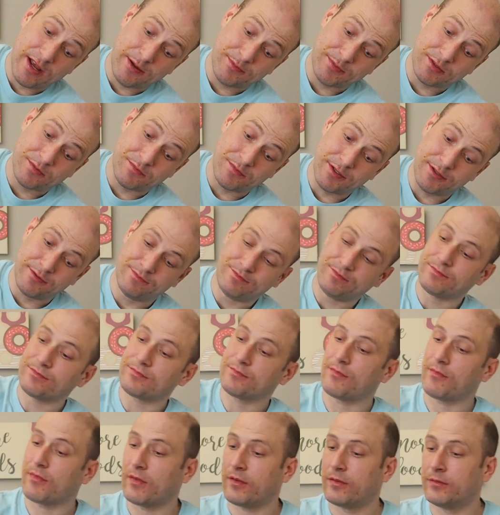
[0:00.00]
helps me
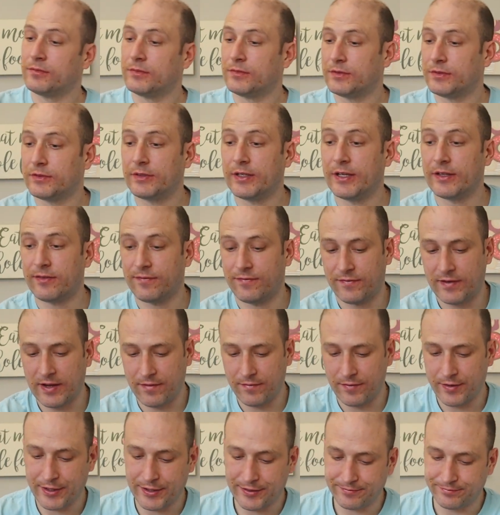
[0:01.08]
get the
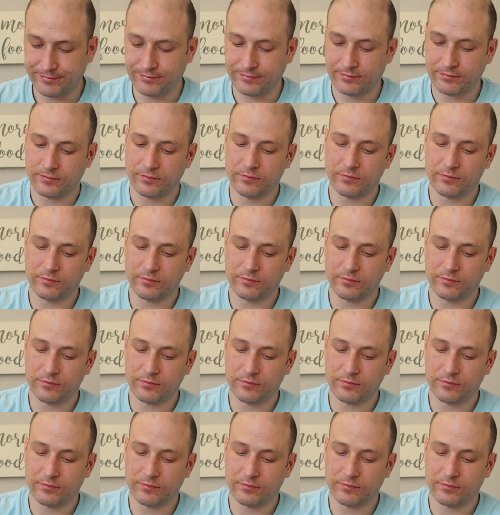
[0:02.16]
flavor in.